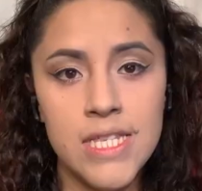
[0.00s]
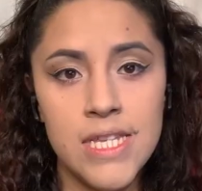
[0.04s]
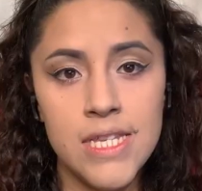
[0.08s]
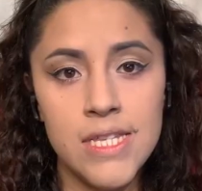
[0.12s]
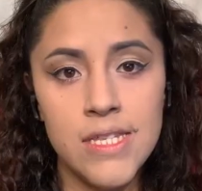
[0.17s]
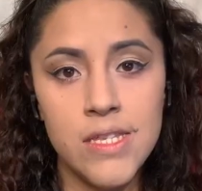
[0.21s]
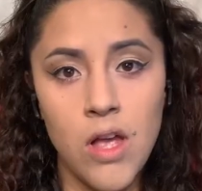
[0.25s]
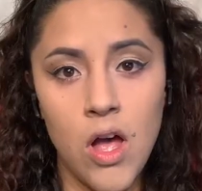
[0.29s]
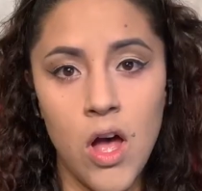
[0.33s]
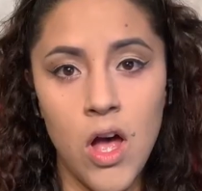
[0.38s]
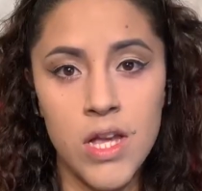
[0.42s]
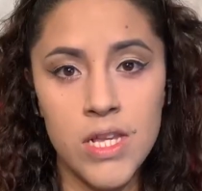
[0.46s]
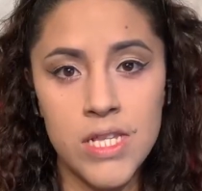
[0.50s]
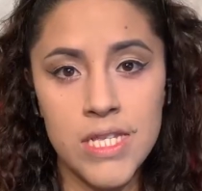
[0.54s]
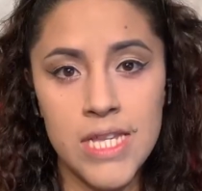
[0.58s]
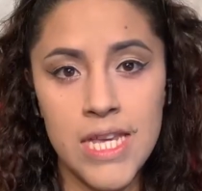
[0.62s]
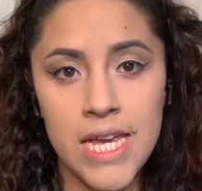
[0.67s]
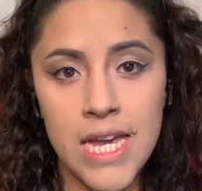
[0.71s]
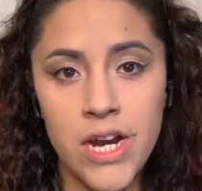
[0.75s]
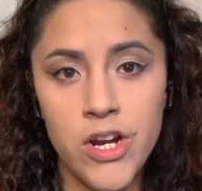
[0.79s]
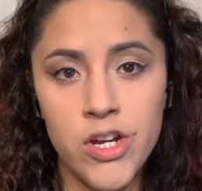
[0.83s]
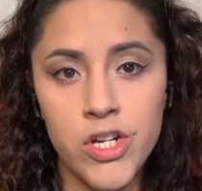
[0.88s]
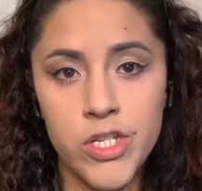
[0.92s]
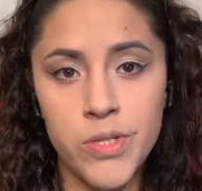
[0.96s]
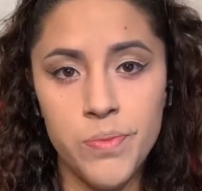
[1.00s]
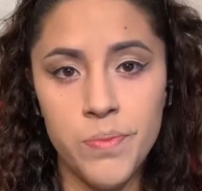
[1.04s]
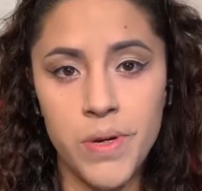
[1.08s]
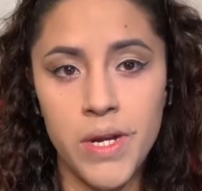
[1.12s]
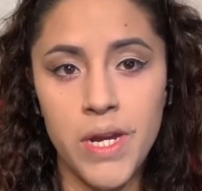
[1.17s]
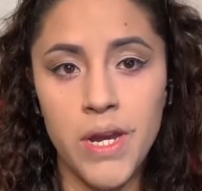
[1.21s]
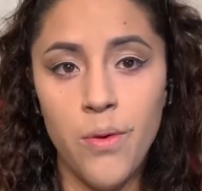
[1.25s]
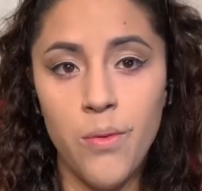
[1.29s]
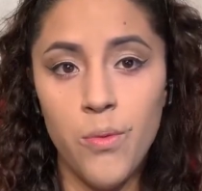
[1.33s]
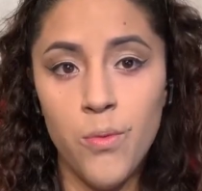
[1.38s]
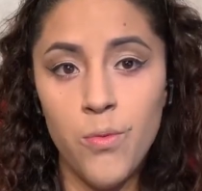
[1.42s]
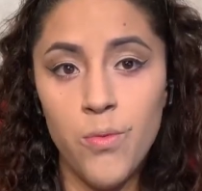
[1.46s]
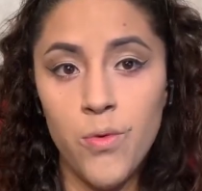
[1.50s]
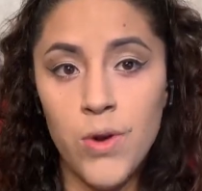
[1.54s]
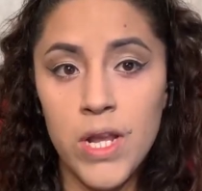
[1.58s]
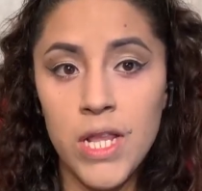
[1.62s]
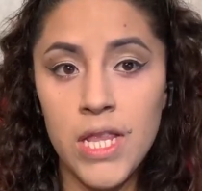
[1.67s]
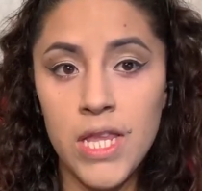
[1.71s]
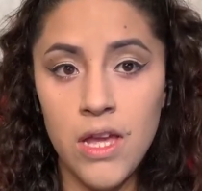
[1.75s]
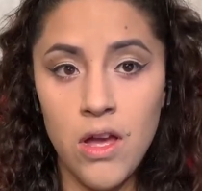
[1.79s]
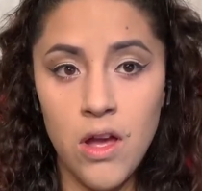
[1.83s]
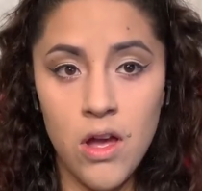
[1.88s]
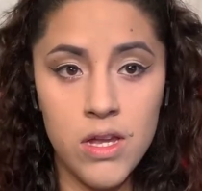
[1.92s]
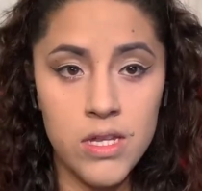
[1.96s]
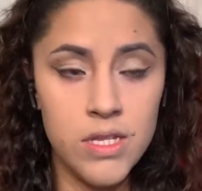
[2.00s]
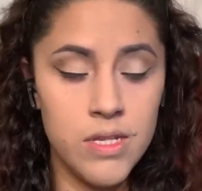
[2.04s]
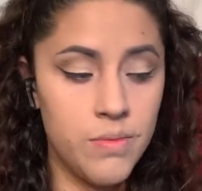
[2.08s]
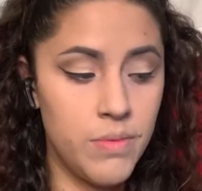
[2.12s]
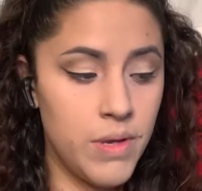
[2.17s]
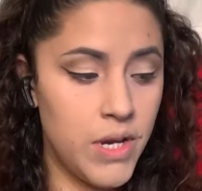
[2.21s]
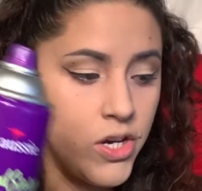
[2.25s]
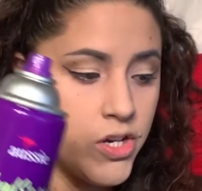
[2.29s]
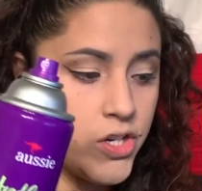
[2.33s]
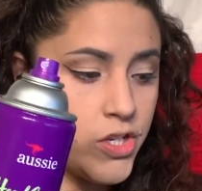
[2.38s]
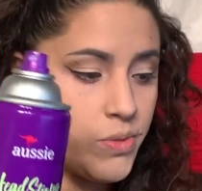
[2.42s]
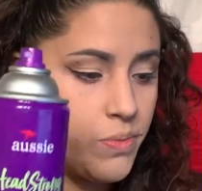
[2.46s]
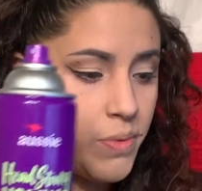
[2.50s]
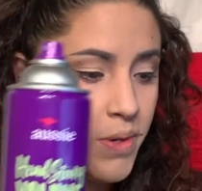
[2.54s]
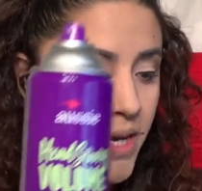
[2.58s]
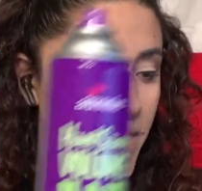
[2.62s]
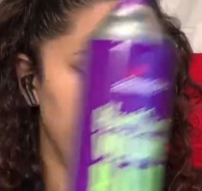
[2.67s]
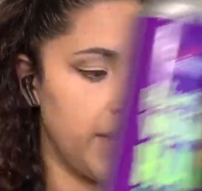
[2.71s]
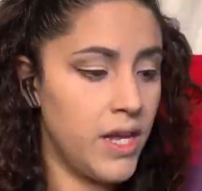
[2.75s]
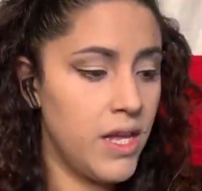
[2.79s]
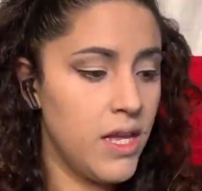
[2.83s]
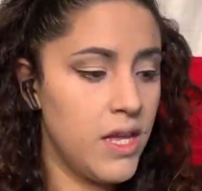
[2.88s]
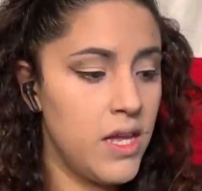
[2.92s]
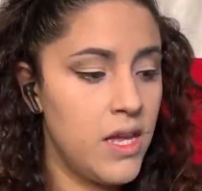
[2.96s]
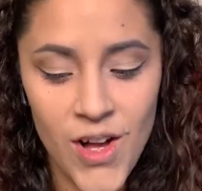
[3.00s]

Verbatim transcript: is Aussie hairspray, really awesome hairspray.